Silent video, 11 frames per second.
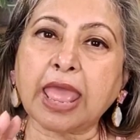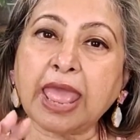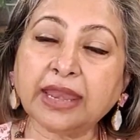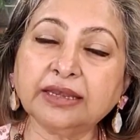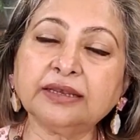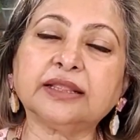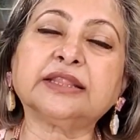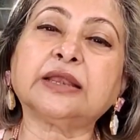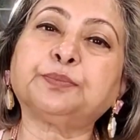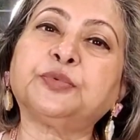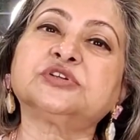And
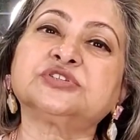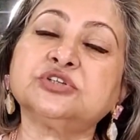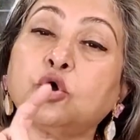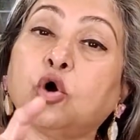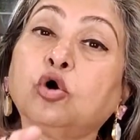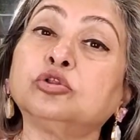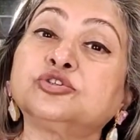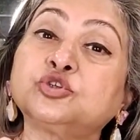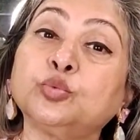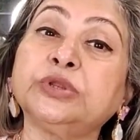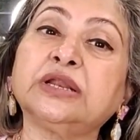that person
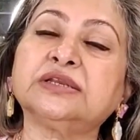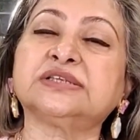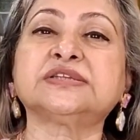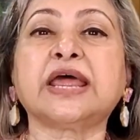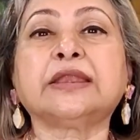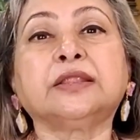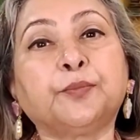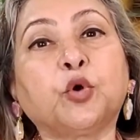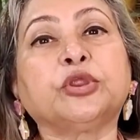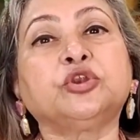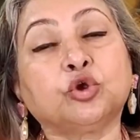also will understand the
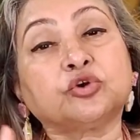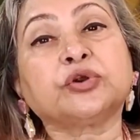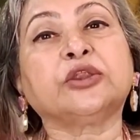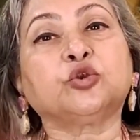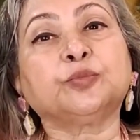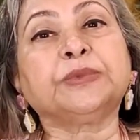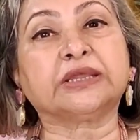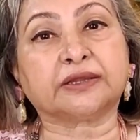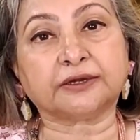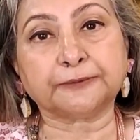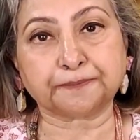point you are trying to make.